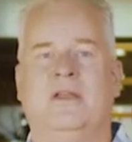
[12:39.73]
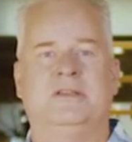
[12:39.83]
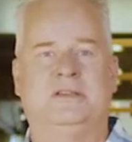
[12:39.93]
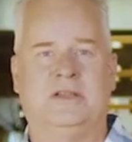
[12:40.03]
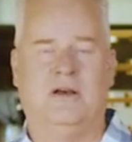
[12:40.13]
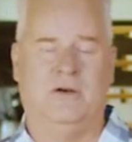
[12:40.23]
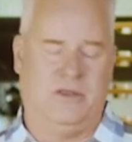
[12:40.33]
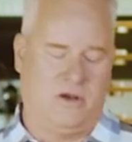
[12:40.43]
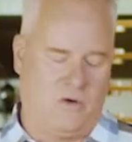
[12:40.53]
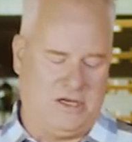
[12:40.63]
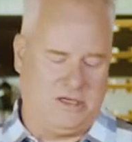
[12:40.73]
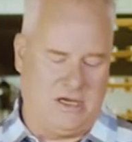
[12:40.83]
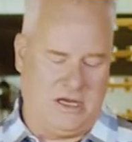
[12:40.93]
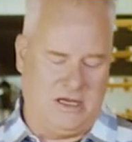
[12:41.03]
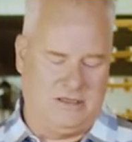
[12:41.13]
So the question
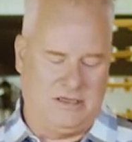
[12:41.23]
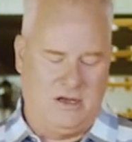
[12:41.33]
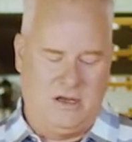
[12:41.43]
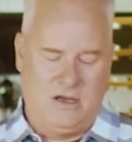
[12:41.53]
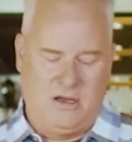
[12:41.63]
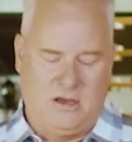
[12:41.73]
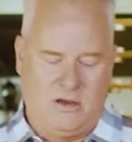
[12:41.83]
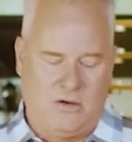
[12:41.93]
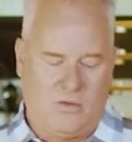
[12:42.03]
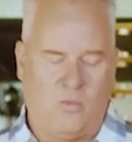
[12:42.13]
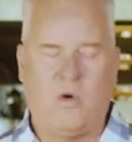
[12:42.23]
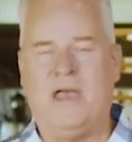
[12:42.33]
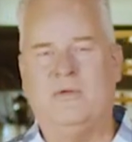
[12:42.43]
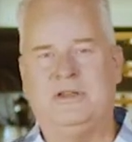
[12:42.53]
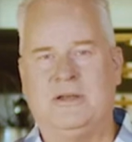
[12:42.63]
is,
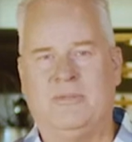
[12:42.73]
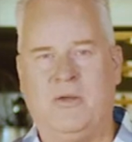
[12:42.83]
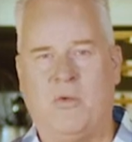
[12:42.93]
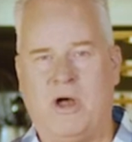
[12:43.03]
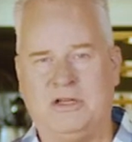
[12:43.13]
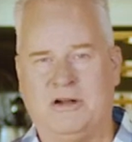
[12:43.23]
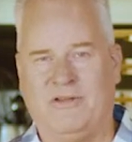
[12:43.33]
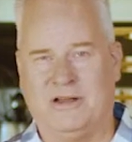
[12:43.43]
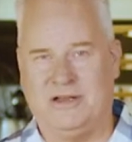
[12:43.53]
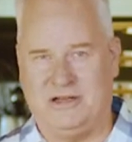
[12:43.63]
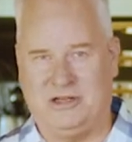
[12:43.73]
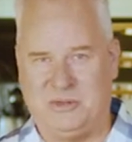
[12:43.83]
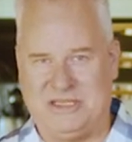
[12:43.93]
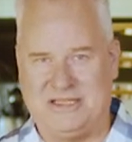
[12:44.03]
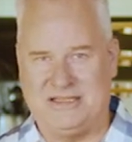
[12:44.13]
why would somebody want your fictitious
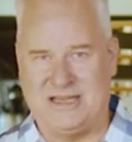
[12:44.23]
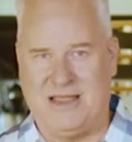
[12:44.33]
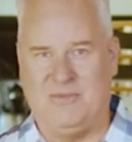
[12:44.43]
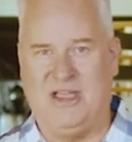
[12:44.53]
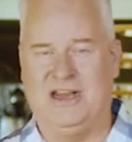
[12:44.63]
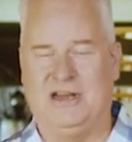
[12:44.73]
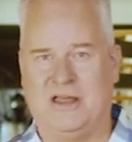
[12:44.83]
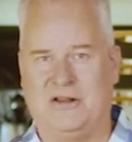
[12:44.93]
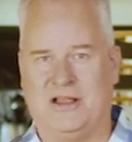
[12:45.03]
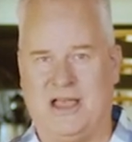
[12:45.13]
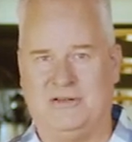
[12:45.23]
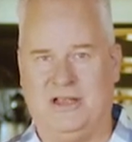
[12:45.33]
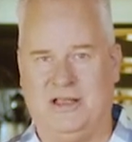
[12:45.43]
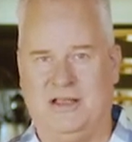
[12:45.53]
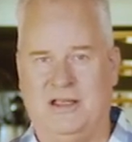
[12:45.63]
business name in another
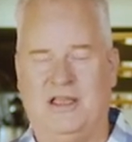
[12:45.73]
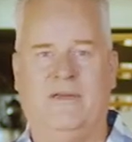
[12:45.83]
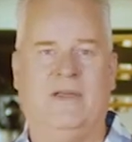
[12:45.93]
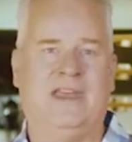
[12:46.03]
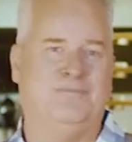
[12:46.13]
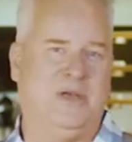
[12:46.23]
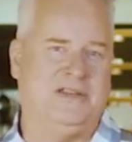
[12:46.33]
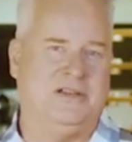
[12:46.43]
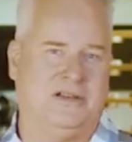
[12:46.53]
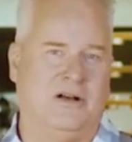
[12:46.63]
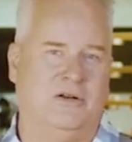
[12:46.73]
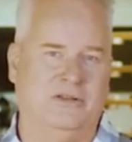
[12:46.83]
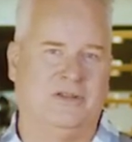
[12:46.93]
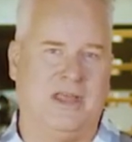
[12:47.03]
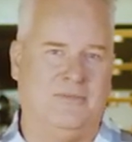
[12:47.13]
county? It
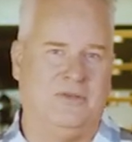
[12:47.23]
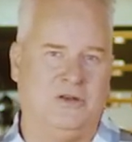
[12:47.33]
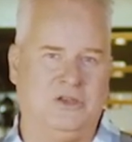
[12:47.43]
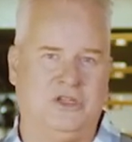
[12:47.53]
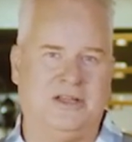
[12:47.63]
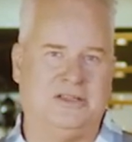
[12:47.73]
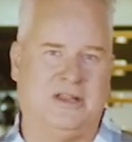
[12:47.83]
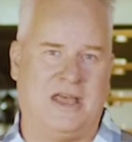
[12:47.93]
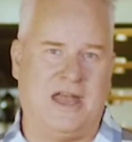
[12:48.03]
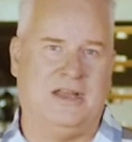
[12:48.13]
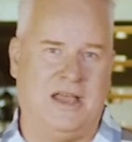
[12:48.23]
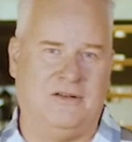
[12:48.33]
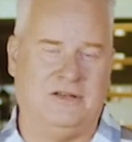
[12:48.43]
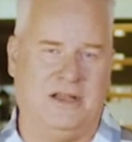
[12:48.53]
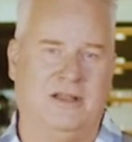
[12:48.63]
pigeonholes them just to that
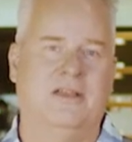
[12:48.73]
county.